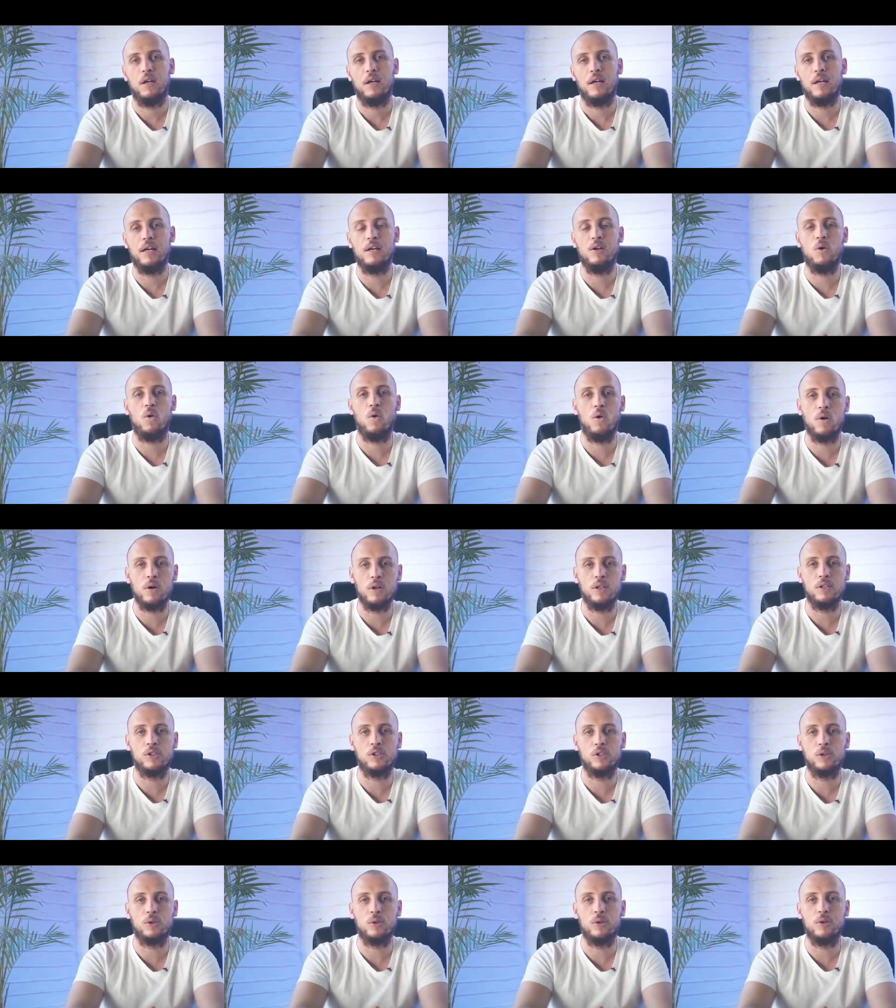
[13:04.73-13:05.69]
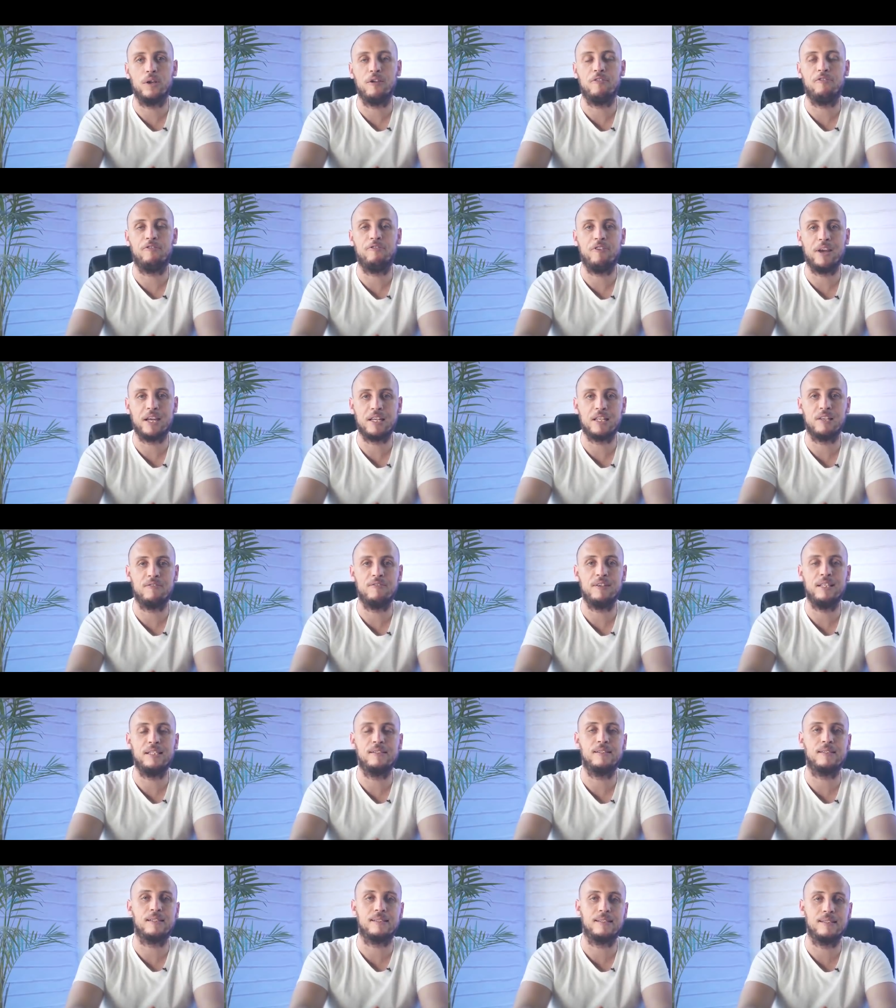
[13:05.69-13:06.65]
in order to effectively
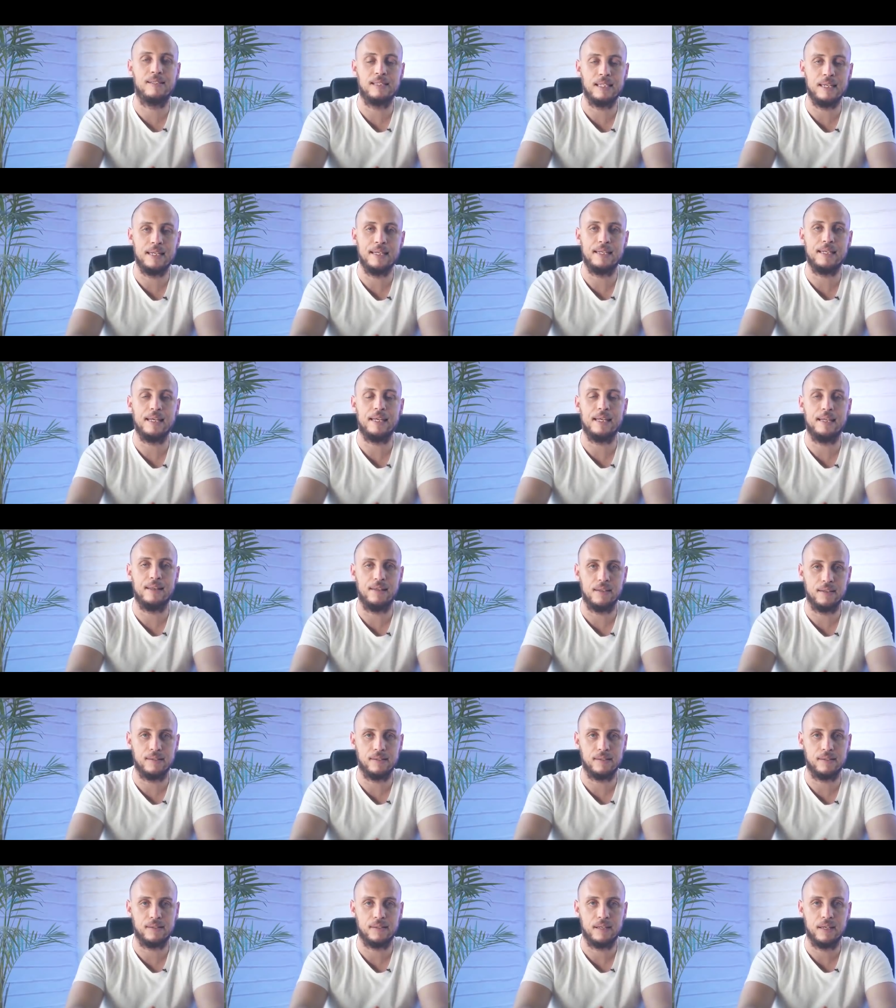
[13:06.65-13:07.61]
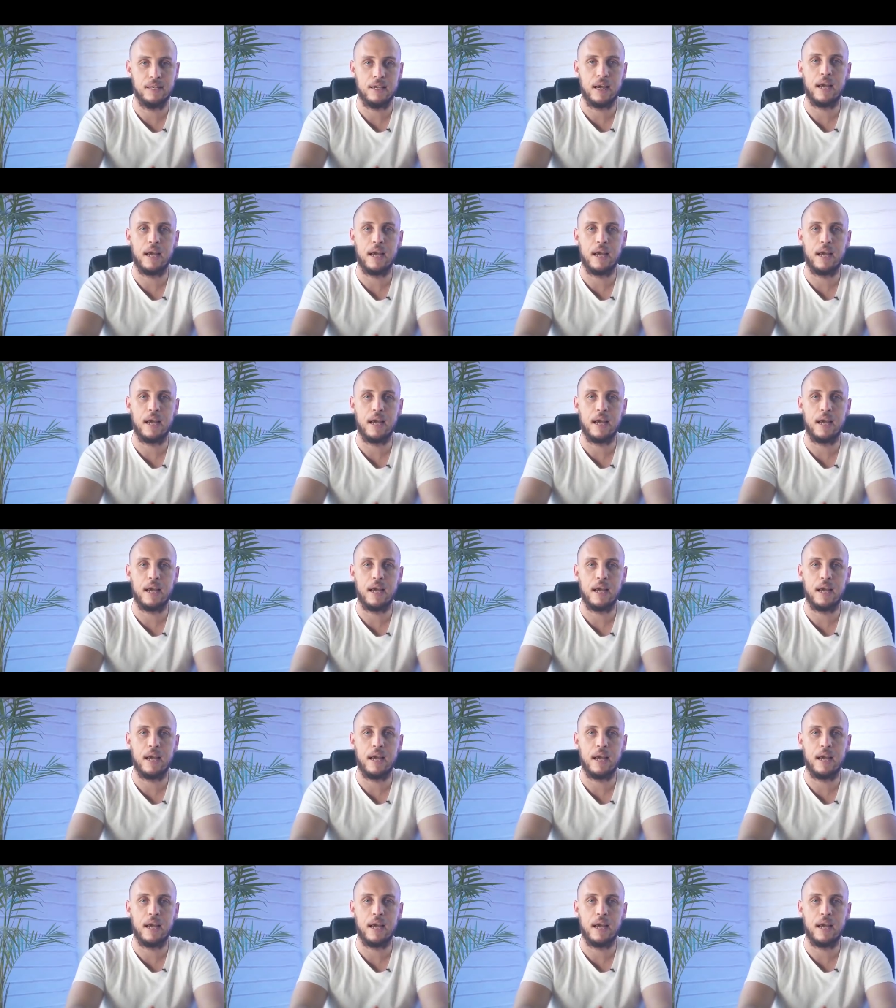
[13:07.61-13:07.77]
succeed in this